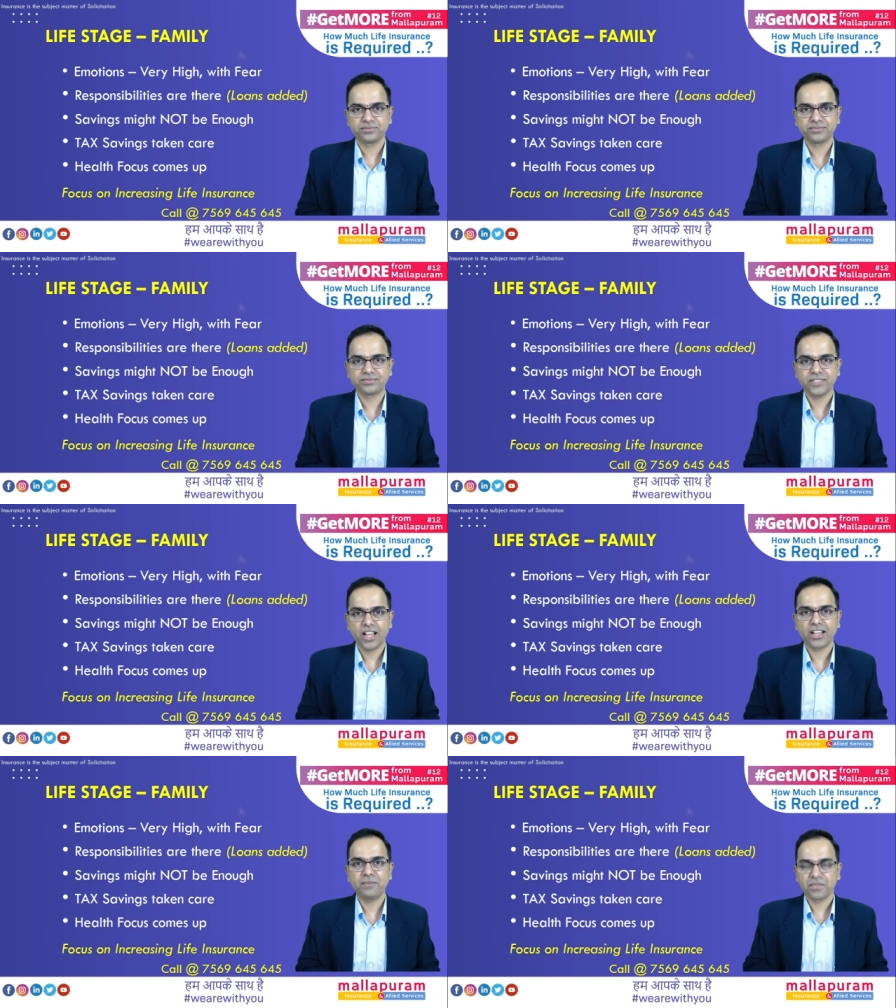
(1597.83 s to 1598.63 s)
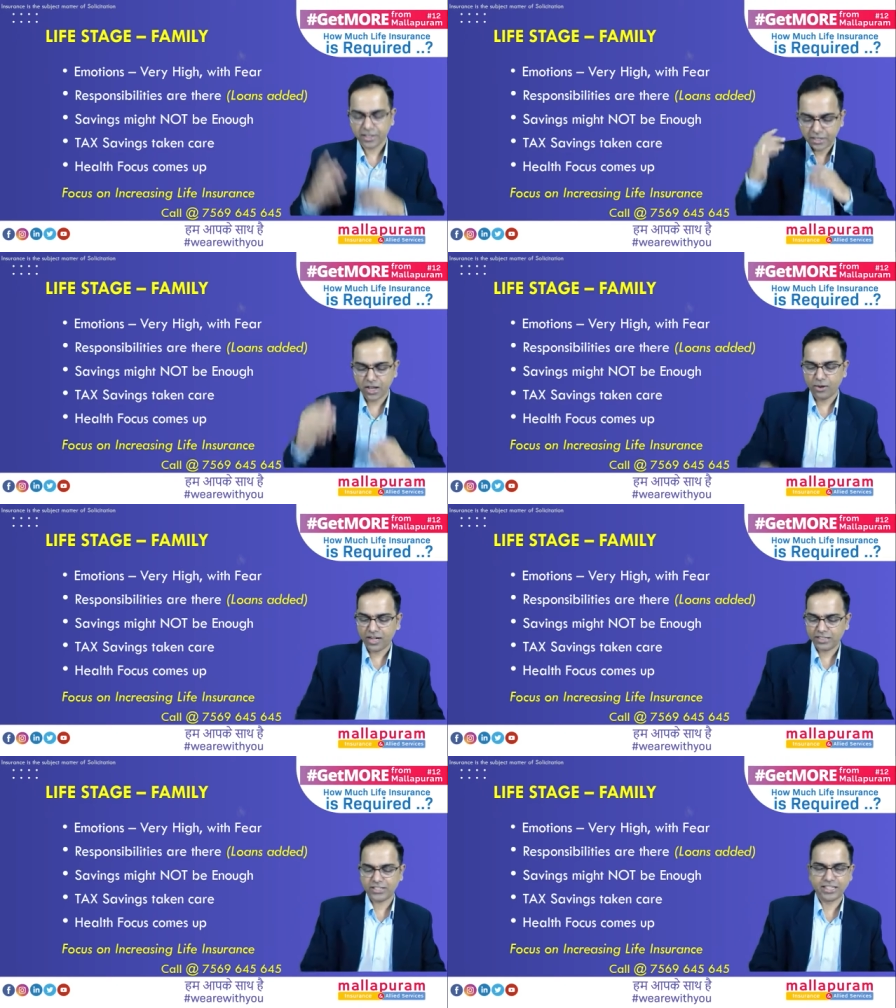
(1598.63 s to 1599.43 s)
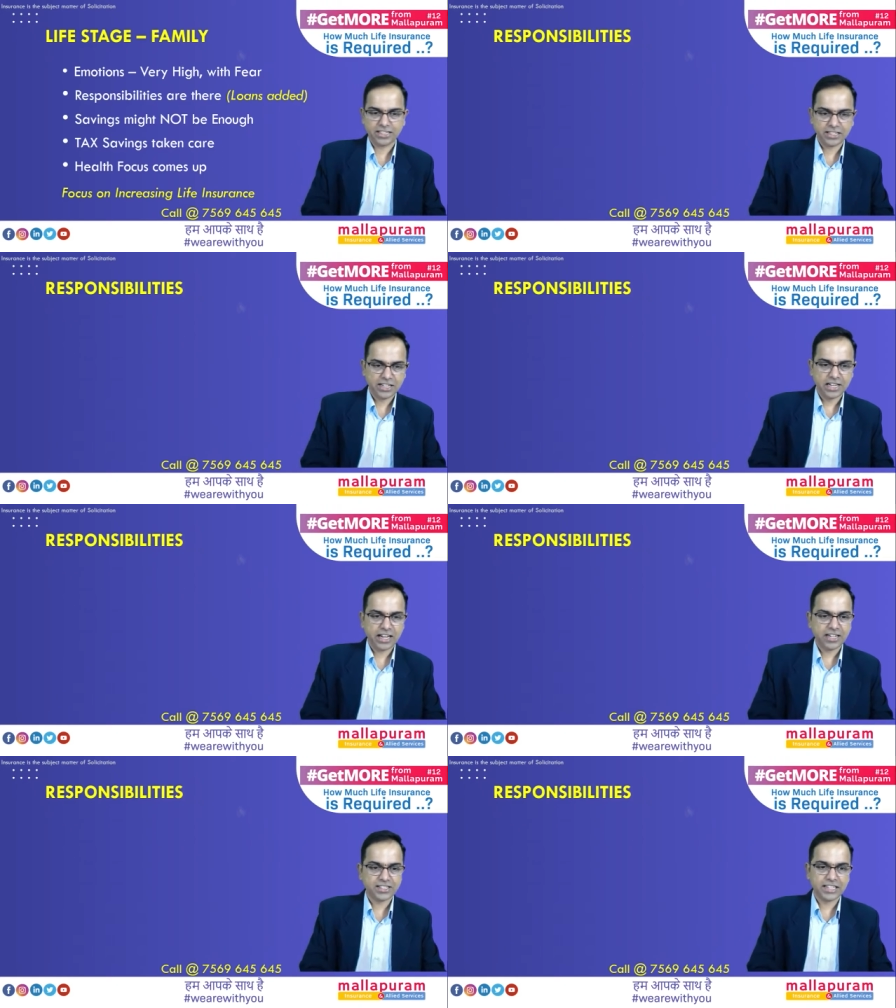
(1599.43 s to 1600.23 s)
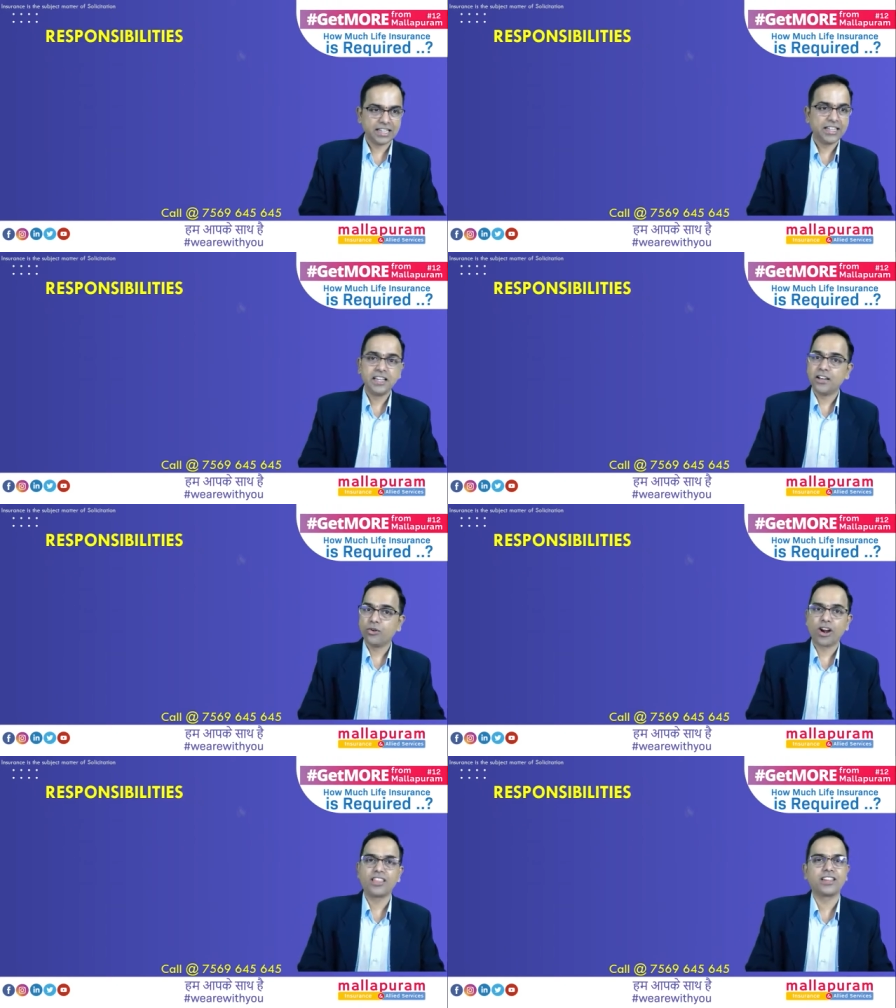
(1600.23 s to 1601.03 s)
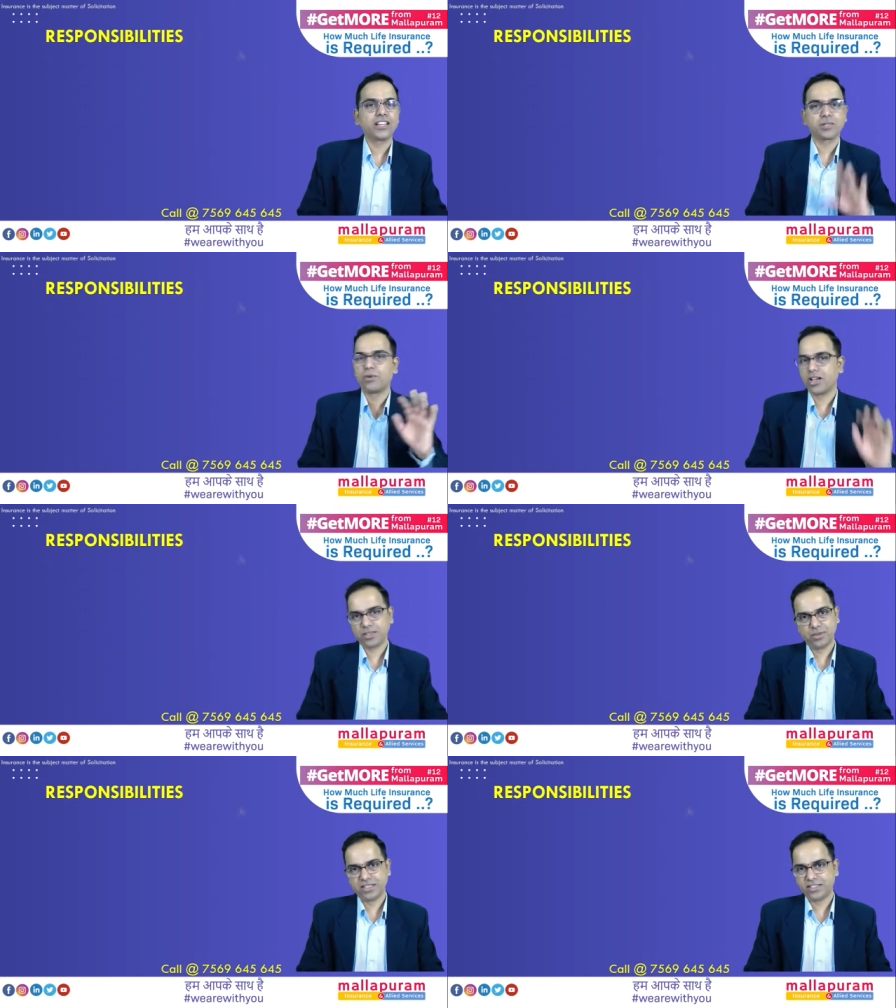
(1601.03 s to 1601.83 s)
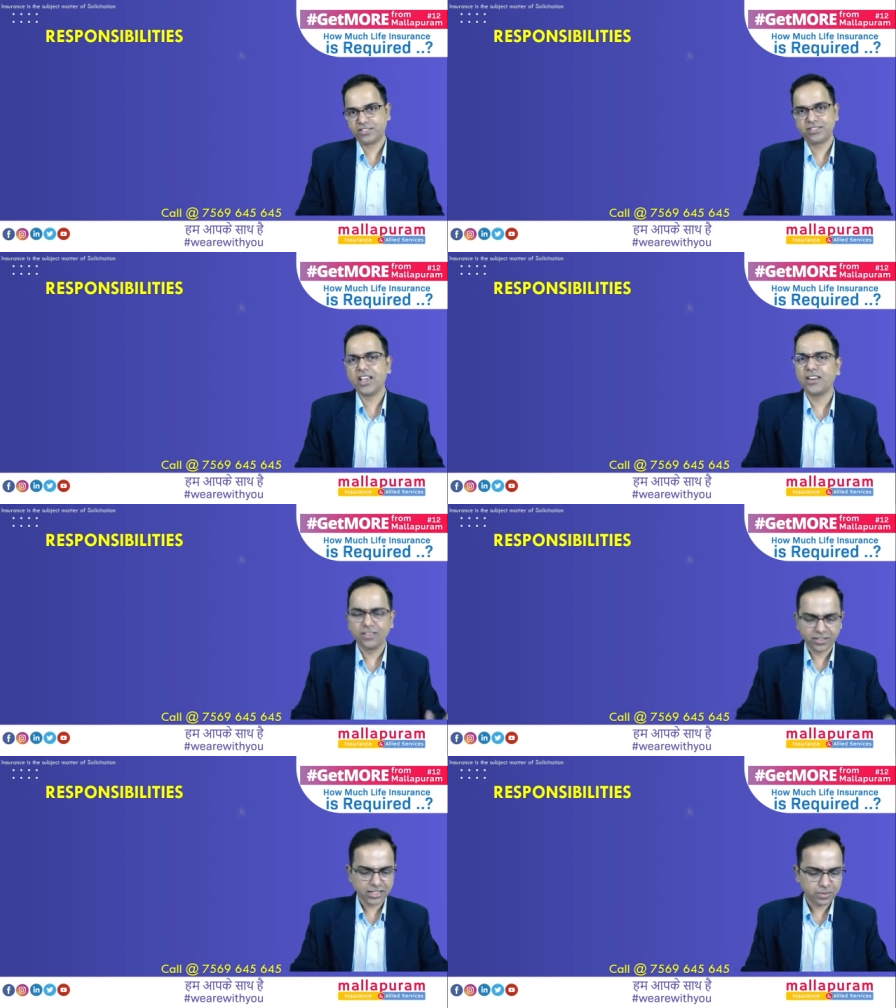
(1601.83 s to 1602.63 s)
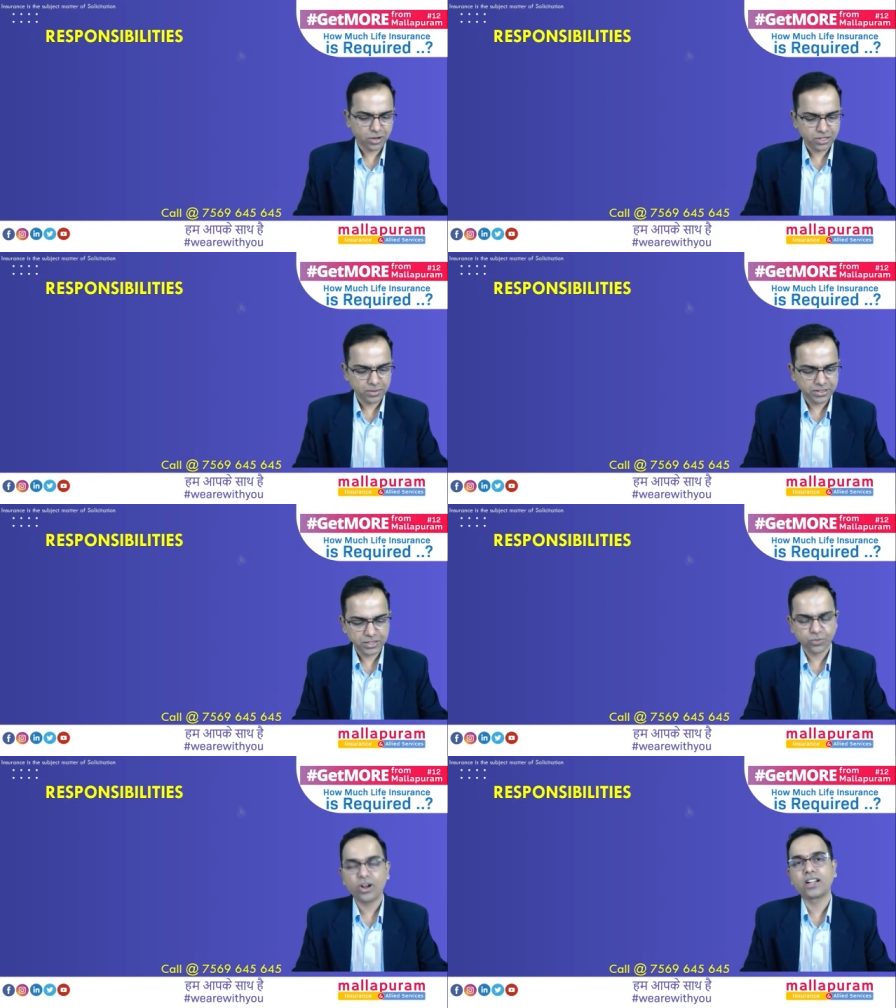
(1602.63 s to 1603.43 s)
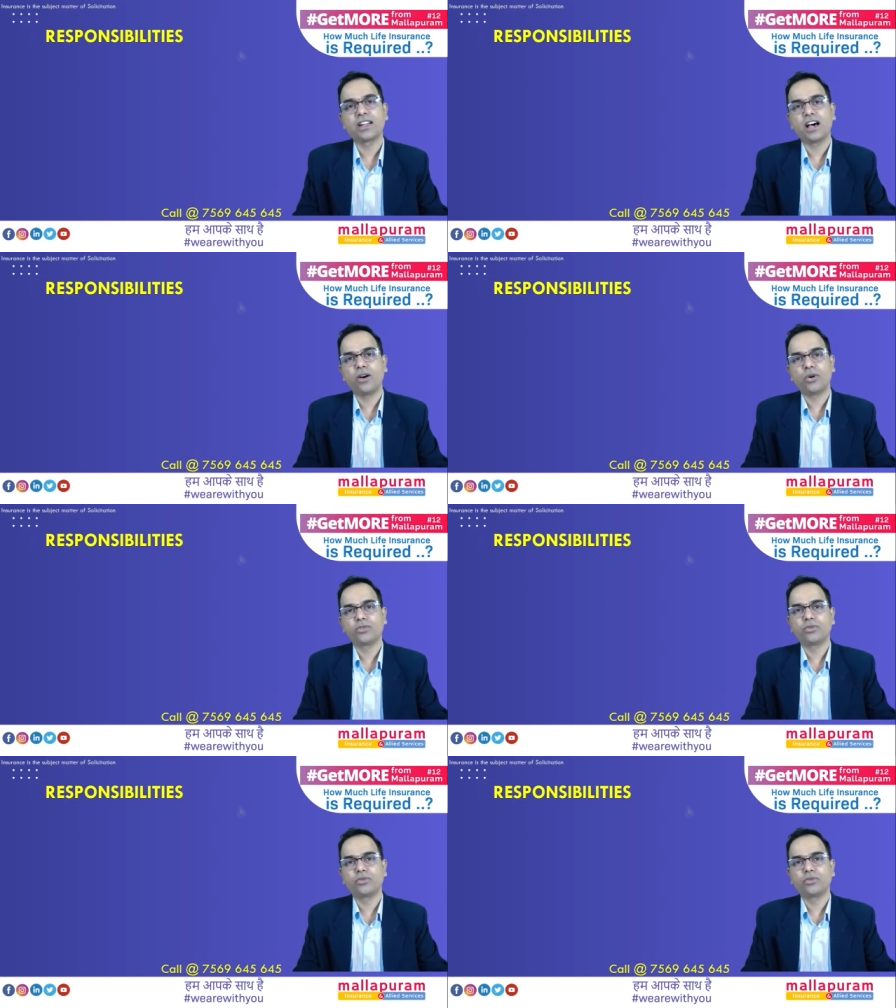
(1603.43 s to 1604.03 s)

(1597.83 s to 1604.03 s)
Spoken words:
Okay, now let's see what are the responsibilities, general responsibilities, what will be